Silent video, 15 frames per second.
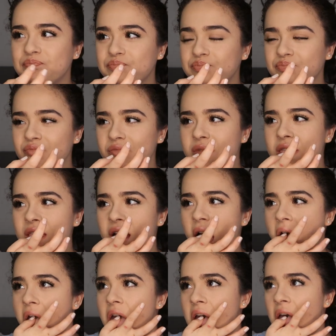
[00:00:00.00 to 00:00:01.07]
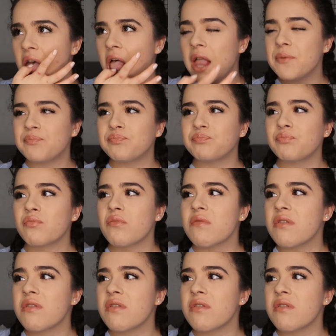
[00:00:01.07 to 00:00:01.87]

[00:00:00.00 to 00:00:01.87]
Nobody speaks.